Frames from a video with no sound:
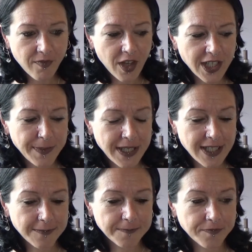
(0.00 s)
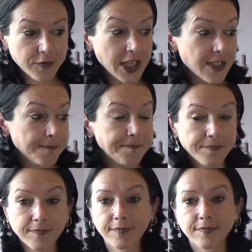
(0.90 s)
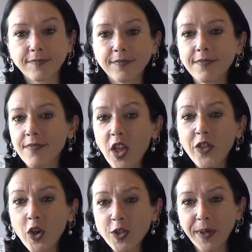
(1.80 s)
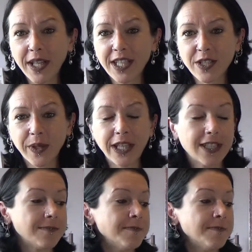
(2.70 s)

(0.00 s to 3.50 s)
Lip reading: That's better. Right, no spinning this week.